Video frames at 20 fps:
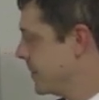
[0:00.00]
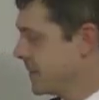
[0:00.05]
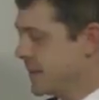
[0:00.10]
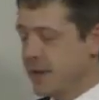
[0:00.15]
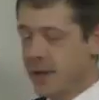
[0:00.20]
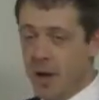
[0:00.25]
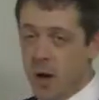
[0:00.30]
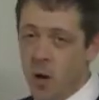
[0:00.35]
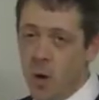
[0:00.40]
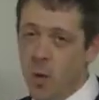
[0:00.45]

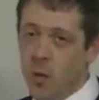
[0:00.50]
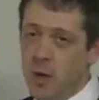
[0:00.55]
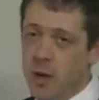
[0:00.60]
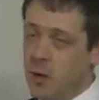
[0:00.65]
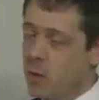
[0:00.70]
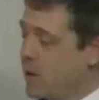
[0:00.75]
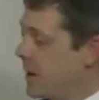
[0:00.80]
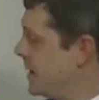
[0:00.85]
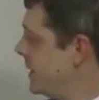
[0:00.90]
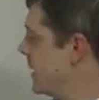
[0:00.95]
The only
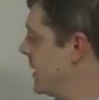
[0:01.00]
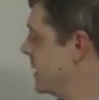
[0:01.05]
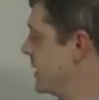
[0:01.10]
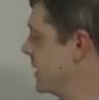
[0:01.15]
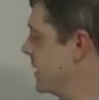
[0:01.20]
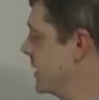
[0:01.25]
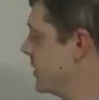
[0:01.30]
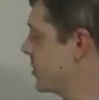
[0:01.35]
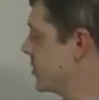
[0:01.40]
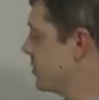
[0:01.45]
way they can
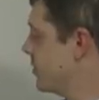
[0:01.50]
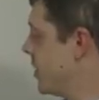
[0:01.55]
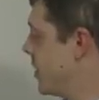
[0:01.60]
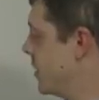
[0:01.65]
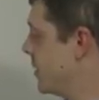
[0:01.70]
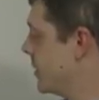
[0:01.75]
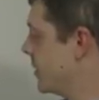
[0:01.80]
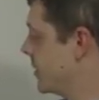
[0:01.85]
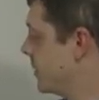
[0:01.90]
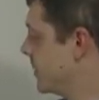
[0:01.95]
get
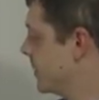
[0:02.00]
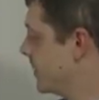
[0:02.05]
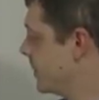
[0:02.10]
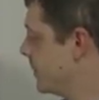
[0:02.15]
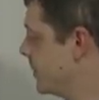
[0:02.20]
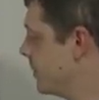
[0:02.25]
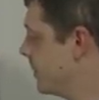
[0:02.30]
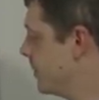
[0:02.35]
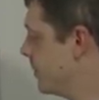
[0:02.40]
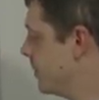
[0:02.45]
smaller
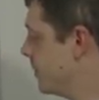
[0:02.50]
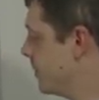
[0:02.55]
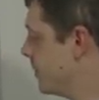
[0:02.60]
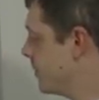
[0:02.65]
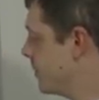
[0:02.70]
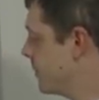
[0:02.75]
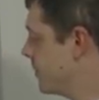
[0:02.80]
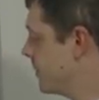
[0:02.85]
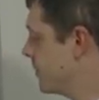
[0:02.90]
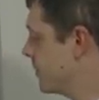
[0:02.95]

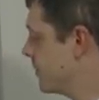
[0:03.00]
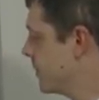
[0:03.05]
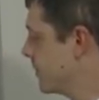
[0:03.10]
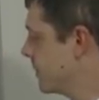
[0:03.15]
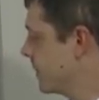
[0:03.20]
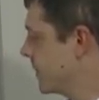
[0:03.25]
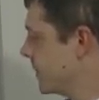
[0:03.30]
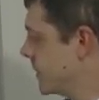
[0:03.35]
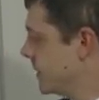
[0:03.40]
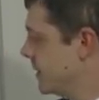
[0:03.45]

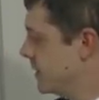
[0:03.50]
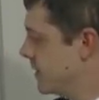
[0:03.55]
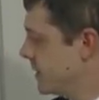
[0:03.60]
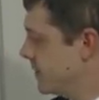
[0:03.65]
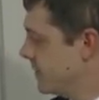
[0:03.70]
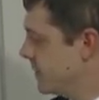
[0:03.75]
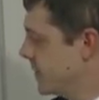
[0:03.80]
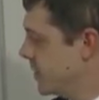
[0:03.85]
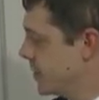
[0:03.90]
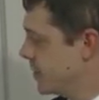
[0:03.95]
is
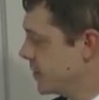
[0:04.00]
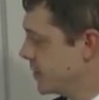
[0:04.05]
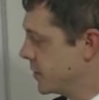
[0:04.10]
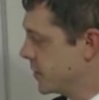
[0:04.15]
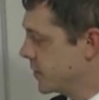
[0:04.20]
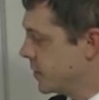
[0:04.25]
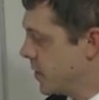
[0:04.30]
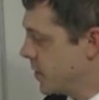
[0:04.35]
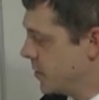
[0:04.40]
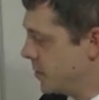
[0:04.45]
if the Earth's a
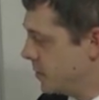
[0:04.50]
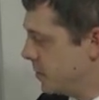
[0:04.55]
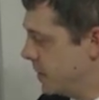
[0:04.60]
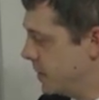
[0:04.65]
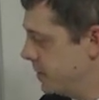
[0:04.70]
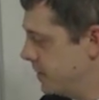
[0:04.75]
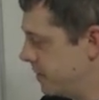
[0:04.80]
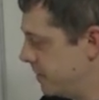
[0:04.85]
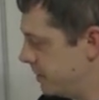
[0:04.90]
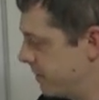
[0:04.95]
globe.
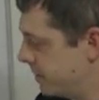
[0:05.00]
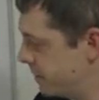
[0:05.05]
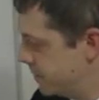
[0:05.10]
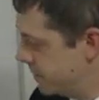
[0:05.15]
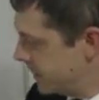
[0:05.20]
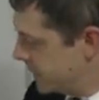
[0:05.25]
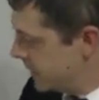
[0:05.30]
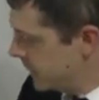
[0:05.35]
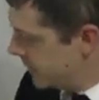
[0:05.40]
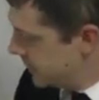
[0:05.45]

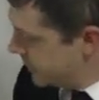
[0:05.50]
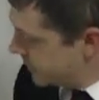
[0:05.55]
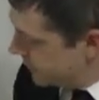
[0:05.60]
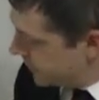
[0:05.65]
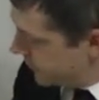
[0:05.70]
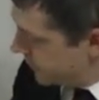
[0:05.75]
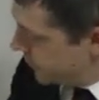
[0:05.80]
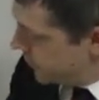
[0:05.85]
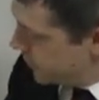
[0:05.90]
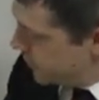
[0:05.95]
So
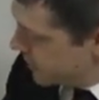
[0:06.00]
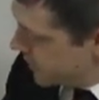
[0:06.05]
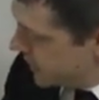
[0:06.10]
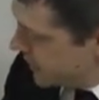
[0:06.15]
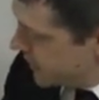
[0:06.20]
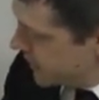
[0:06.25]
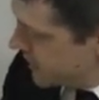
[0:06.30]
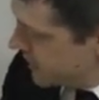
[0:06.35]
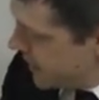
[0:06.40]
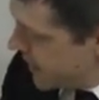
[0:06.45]
if you're looking at
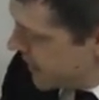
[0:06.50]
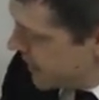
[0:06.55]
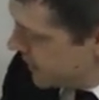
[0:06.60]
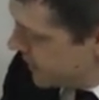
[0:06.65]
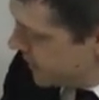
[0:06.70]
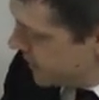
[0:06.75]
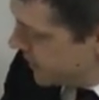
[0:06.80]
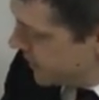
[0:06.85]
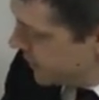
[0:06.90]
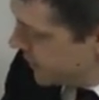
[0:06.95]
the side of
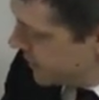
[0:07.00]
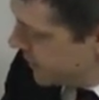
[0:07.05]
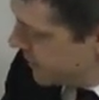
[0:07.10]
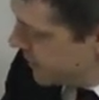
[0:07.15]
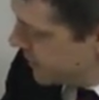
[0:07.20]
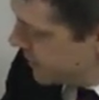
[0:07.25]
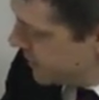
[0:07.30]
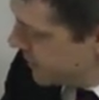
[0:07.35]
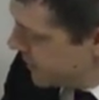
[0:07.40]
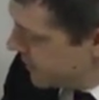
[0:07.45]
the Earth,
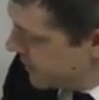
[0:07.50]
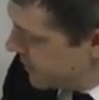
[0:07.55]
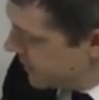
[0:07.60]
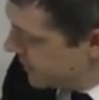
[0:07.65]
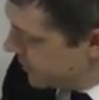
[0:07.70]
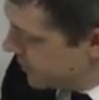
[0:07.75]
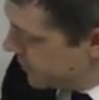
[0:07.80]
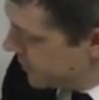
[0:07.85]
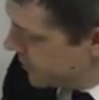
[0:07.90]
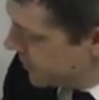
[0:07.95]

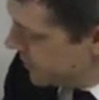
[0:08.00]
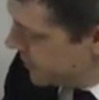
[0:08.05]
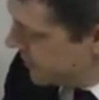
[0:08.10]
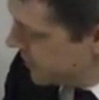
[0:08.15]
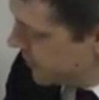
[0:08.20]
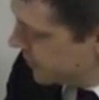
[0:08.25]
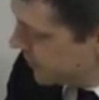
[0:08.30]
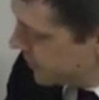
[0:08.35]
you would see these